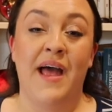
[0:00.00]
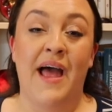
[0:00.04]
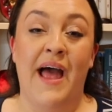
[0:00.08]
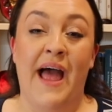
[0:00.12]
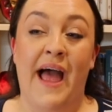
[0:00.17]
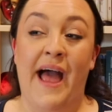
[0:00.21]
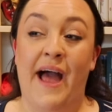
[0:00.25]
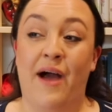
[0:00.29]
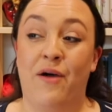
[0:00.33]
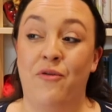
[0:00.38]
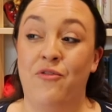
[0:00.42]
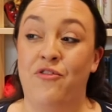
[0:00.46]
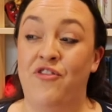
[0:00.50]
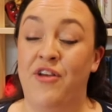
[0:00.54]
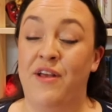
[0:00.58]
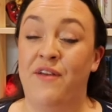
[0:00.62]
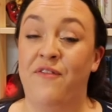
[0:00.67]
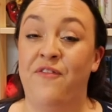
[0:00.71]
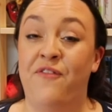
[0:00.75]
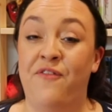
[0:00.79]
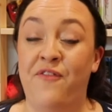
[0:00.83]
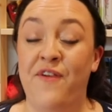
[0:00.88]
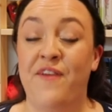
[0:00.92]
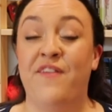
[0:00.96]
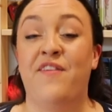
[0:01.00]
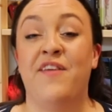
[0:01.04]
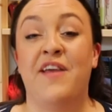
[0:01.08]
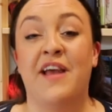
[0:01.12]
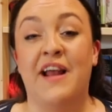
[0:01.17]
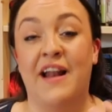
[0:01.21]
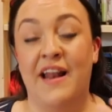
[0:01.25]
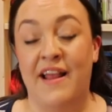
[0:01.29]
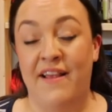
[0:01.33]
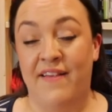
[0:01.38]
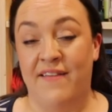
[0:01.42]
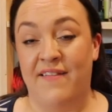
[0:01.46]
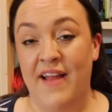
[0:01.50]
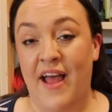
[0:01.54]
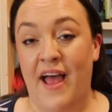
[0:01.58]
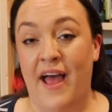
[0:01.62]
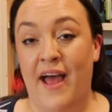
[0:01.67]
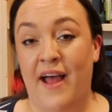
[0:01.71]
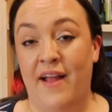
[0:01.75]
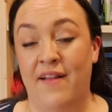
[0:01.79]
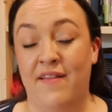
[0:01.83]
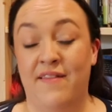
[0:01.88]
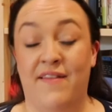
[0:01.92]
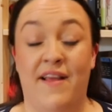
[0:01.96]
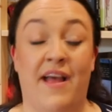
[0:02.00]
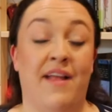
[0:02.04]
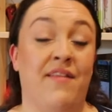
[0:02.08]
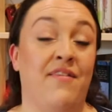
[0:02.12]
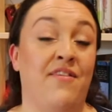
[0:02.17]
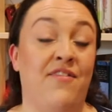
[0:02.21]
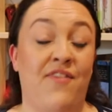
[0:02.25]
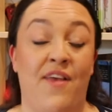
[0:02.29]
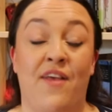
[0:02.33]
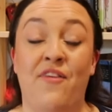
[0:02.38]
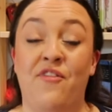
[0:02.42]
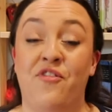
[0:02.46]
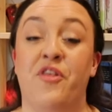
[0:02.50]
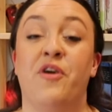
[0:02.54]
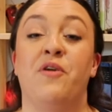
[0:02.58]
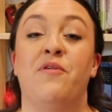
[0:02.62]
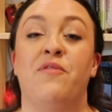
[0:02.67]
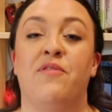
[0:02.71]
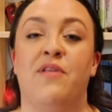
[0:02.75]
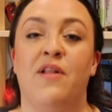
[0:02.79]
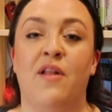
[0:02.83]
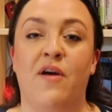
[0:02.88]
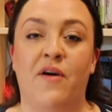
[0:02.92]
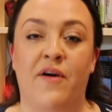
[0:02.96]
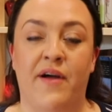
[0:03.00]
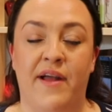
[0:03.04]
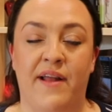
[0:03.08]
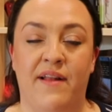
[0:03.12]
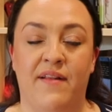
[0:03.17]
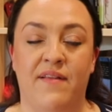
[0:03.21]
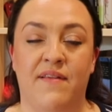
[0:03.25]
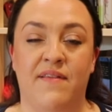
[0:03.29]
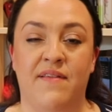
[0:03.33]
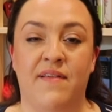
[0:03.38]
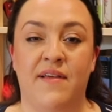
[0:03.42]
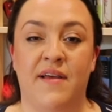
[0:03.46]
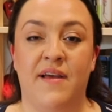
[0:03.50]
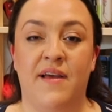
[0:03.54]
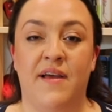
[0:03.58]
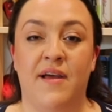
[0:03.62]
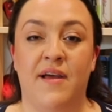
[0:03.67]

how she physically stands and says those lines,